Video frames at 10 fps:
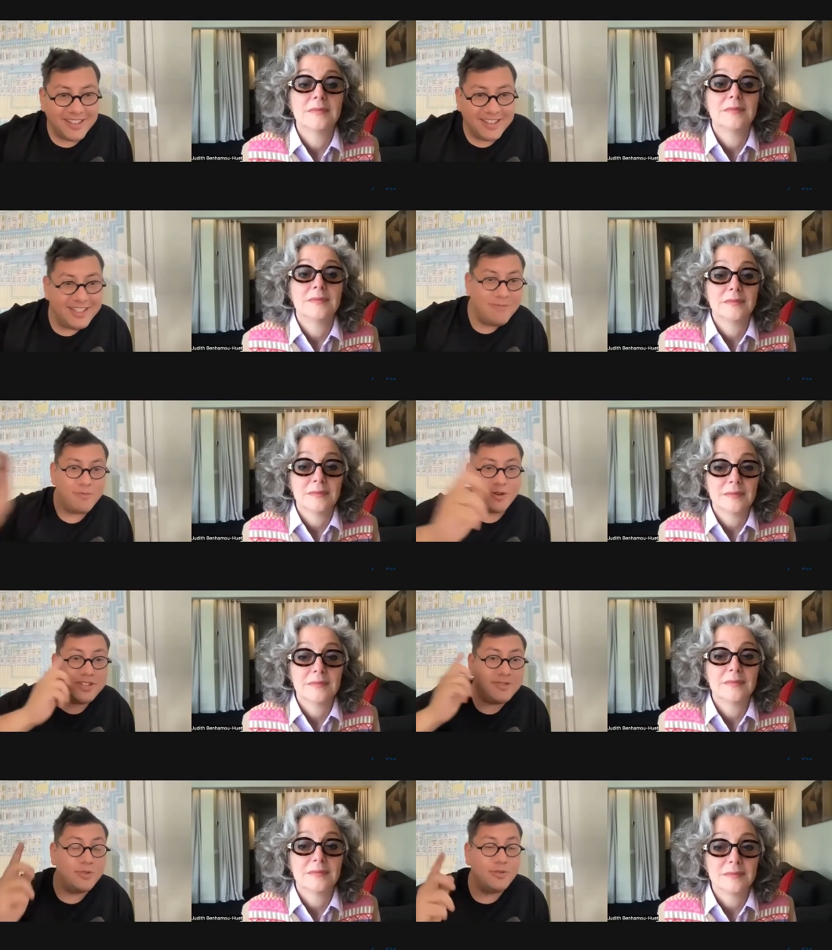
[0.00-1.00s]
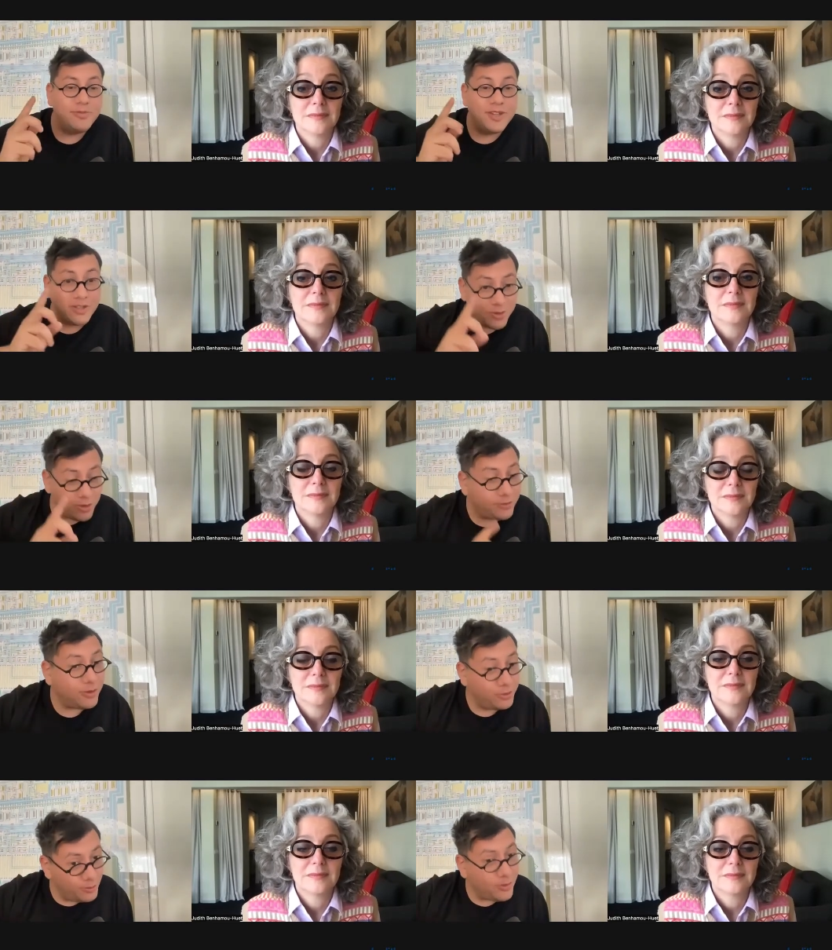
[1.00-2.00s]
Speaker 1: The immersive room sold for
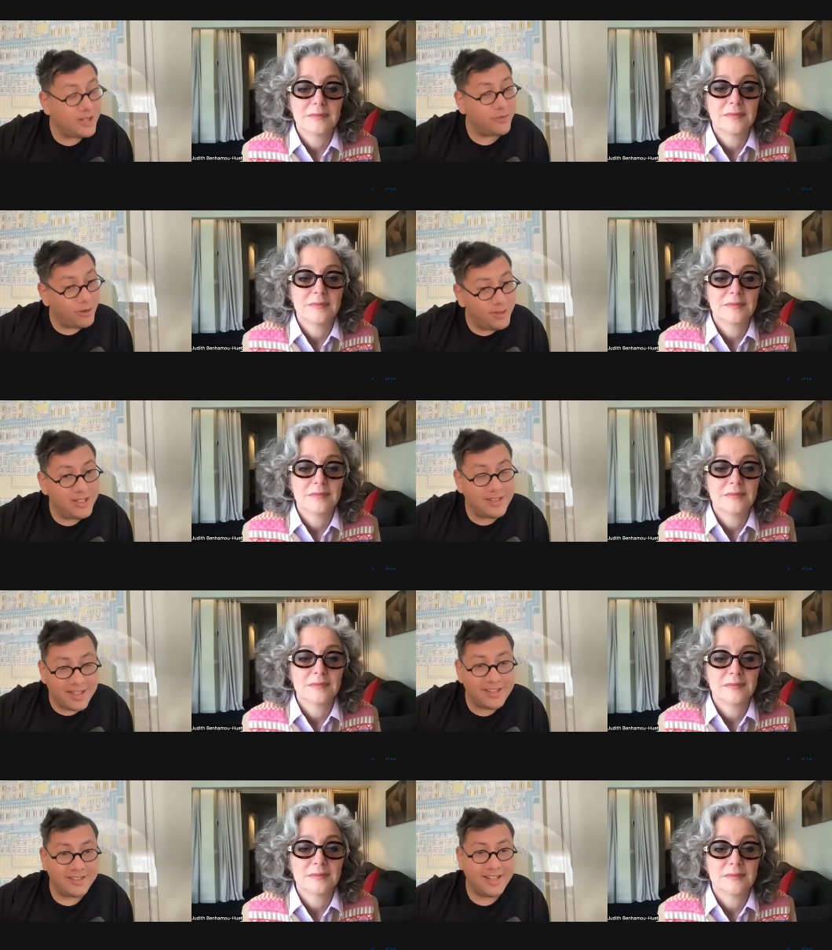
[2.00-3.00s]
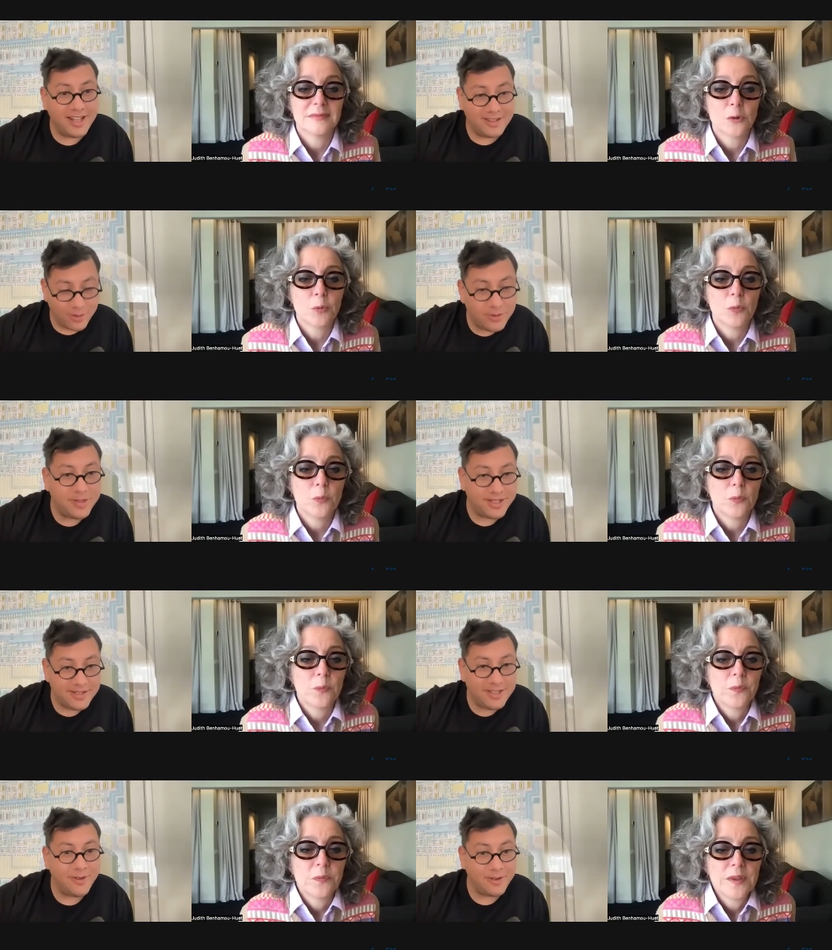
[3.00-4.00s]
2.4 million dollar eh, and Sotheby's
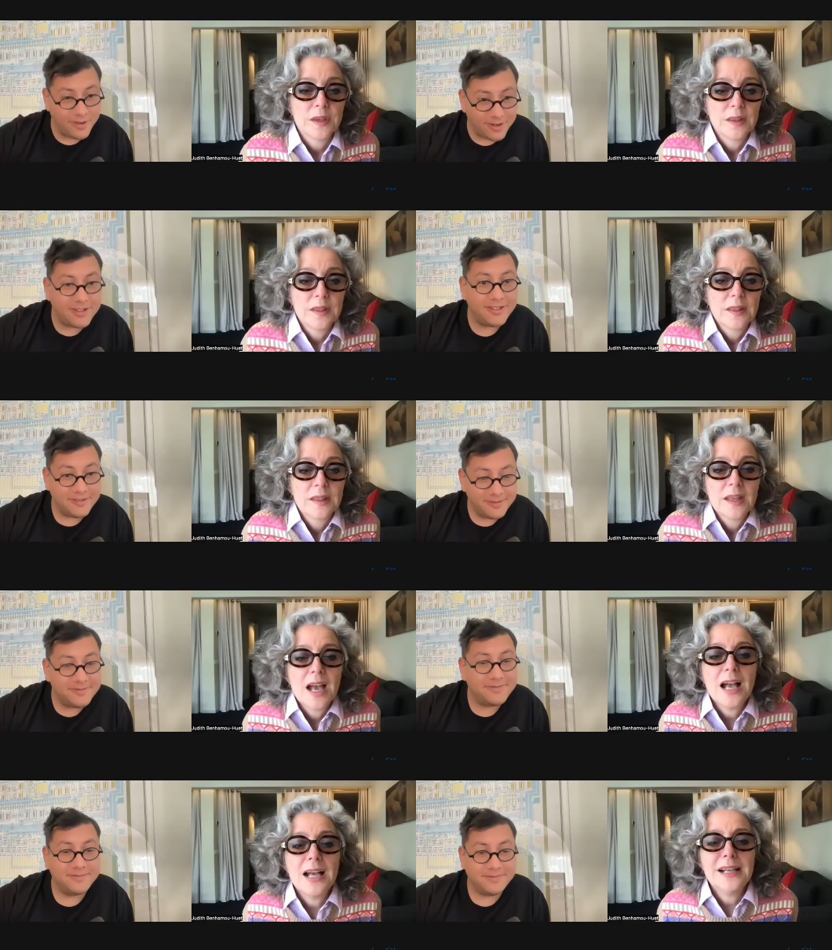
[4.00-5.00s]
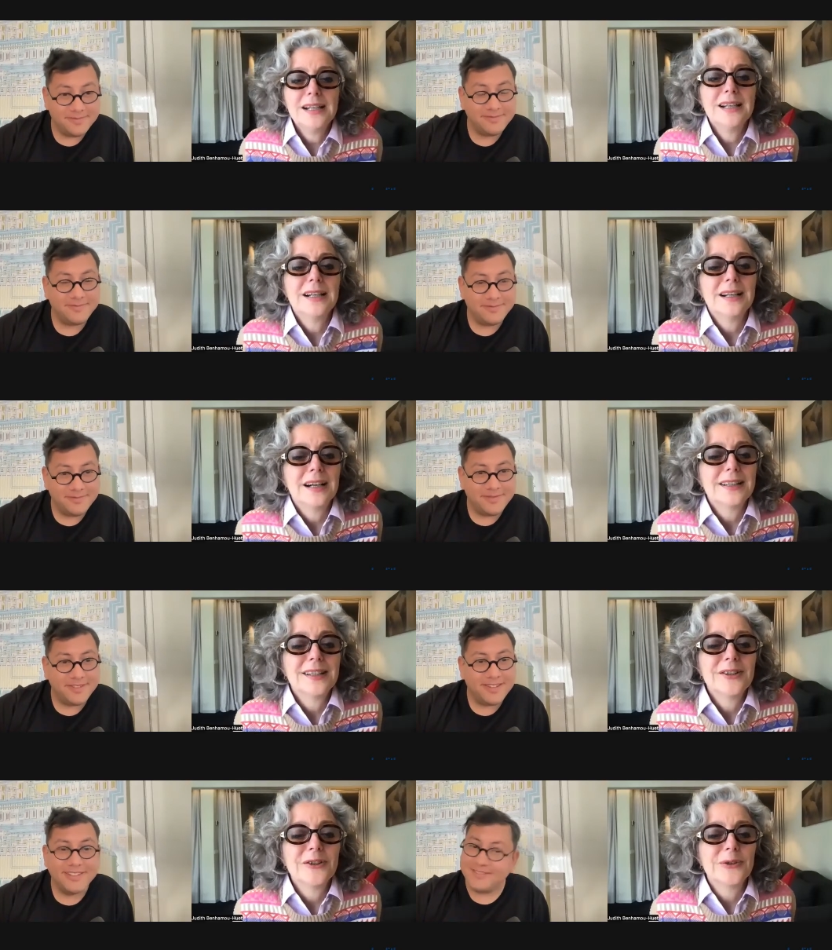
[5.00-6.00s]
in Hong Kong.
Speaker 2: Ah, I
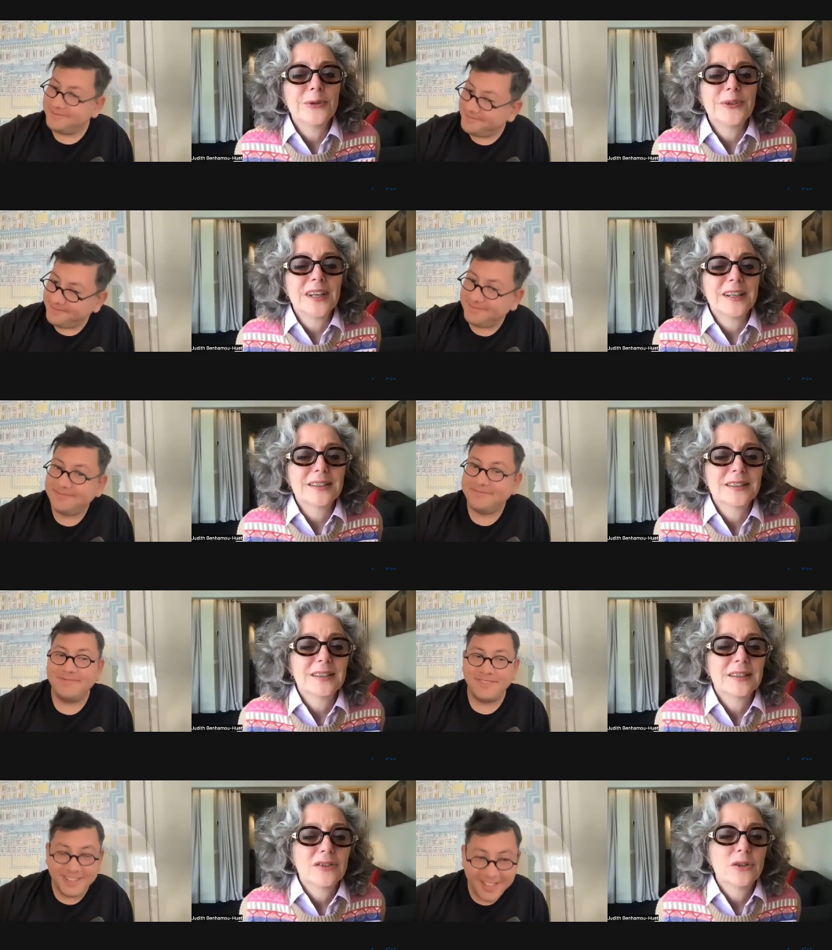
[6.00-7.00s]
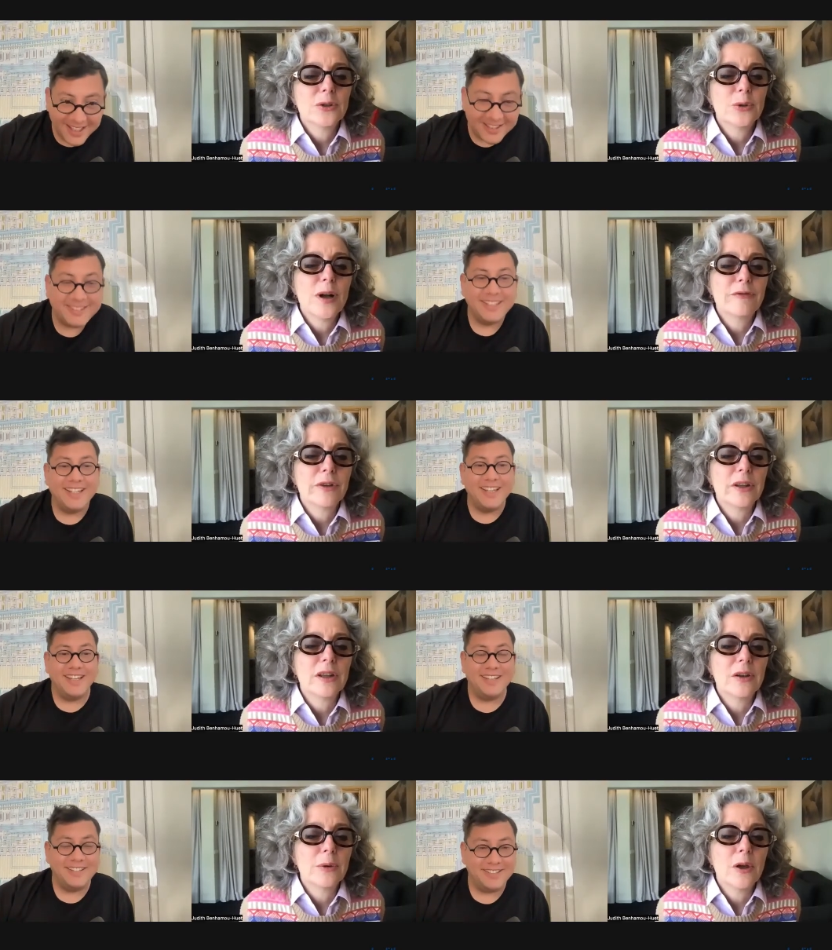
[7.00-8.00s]
didn't know that. Yes. So you have
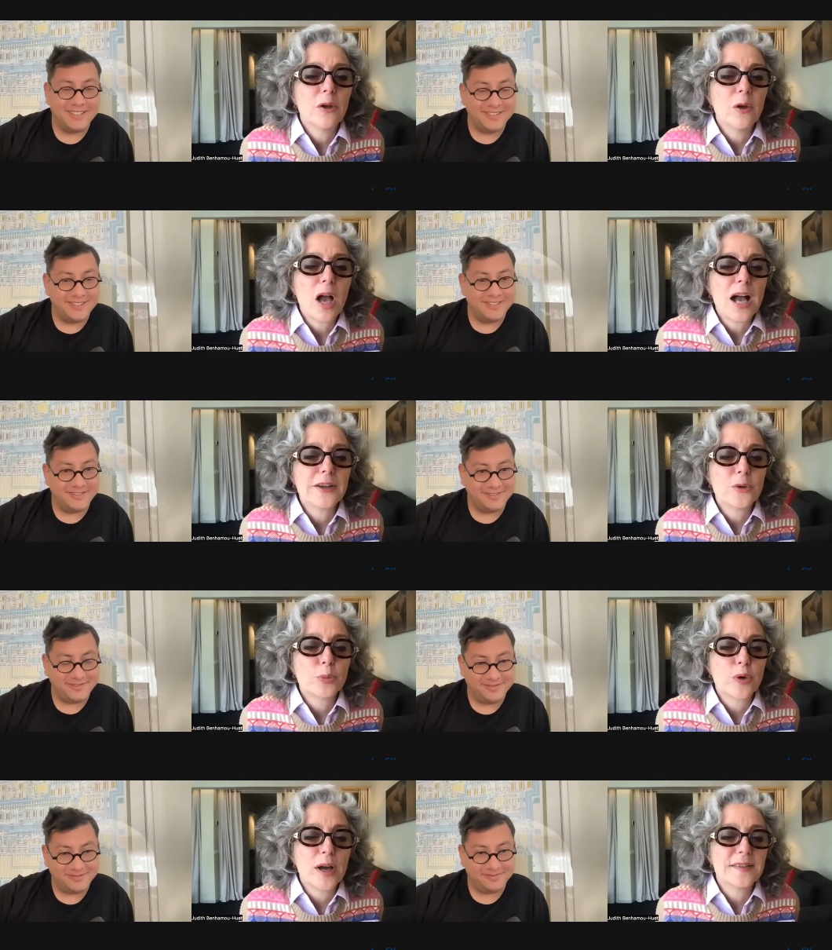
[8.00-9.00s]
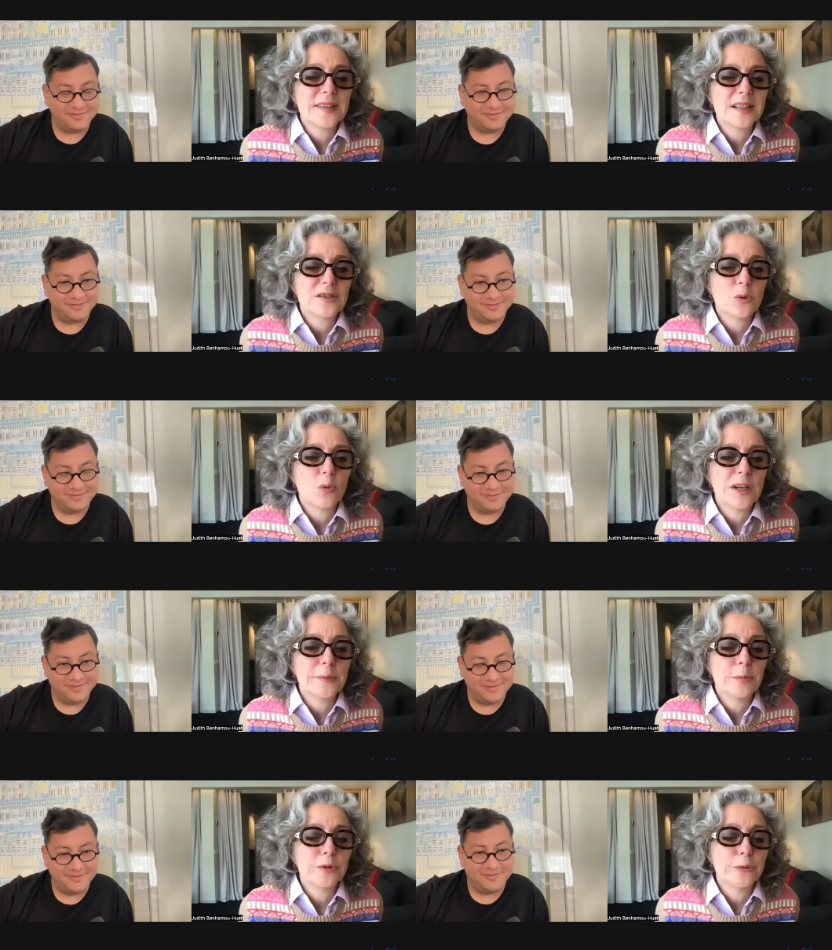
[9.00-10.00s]
a, a higher price that's a
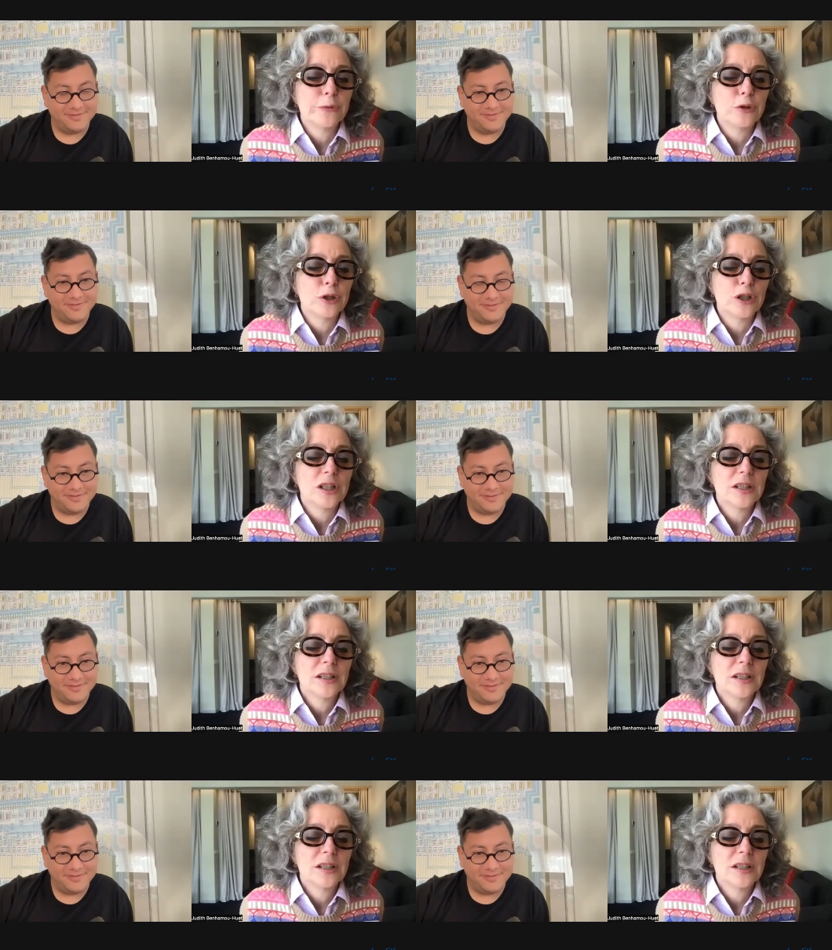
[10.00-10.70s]
1.4